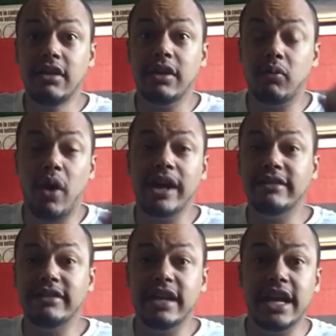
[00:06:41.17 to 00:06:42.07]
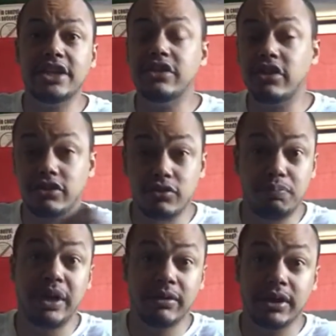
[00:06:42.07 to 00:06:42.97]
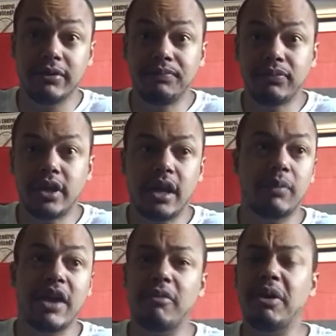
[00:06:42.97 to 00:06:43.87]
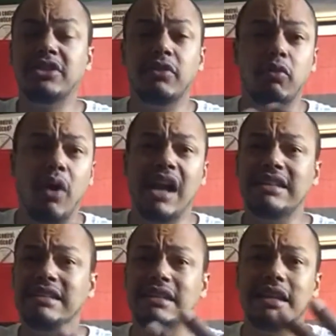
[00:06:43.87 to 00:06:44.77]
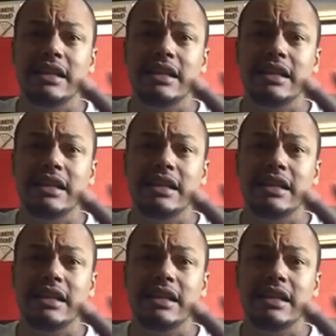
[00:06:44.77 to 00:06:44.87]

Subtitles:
that whites and Asians are superior, and we have a bunch of white,